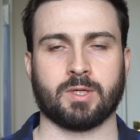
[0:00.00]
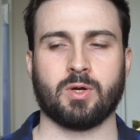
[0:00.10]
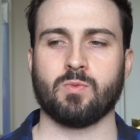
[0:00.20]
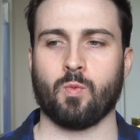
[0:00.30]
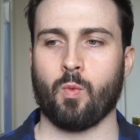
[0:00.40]
I
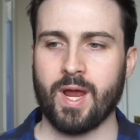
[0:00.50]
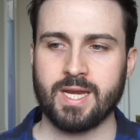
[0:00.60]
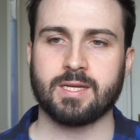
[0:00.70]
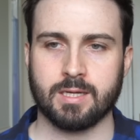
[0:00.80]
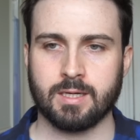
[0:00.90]
couldn't
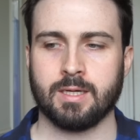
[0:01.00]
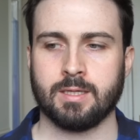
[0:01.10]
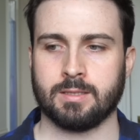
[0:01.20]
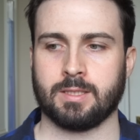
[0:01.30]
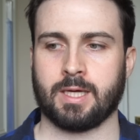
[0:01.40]
wait
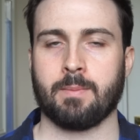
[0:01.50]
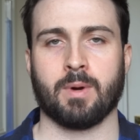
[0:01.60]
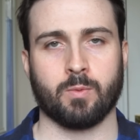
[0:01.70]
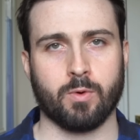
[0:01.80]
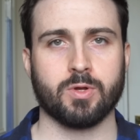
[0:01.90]
to get
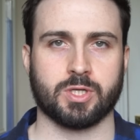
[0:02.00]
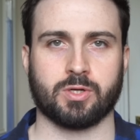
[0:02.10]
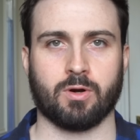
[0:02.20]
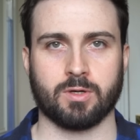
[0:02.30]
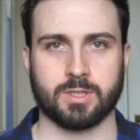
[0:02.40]
my words
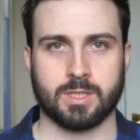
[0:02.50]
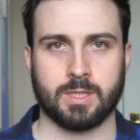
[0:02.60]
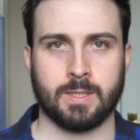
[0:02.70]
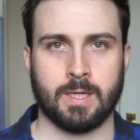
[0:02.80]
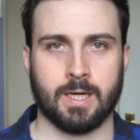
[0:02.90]
across,
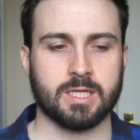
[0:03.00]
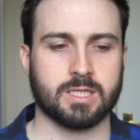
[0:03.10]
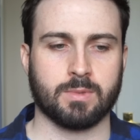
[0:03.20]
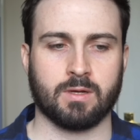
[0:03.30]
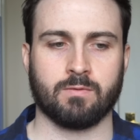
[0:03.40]
and that's
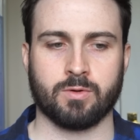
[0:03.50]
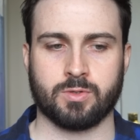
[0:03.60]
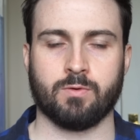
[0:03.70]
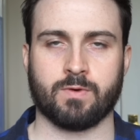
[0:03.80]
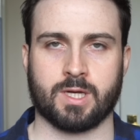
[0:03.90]
something I've learned
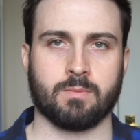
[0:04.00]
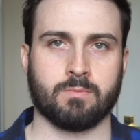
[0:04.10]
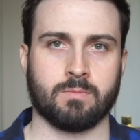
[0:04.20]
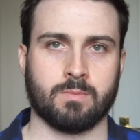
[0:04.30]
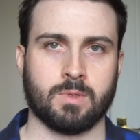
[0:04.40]
to
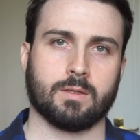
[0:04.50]
overcome.